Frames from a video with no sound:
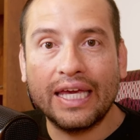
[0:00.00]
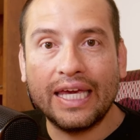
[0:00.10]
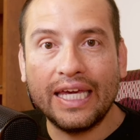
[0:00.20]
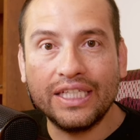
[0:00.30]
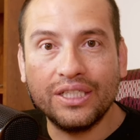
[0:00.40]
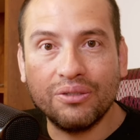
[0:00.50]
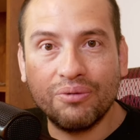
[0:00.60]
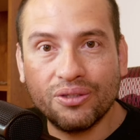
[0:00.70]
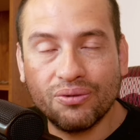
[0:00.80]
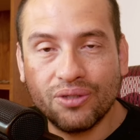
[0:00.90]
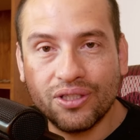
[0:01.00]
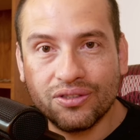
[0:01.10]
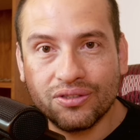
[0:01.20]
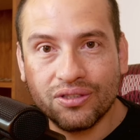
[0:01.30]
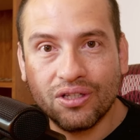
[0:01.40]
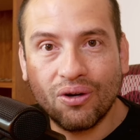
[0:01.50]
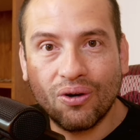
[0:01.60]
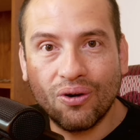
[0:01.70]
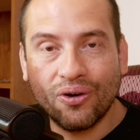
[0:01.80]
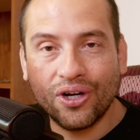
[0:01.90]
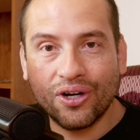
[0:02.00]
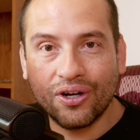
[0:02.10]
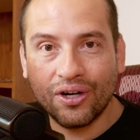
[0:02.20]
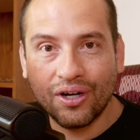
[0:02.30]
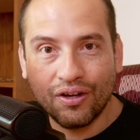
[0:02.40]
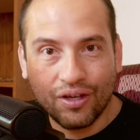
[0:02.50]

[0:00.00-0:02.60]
Gaethje went to his corner,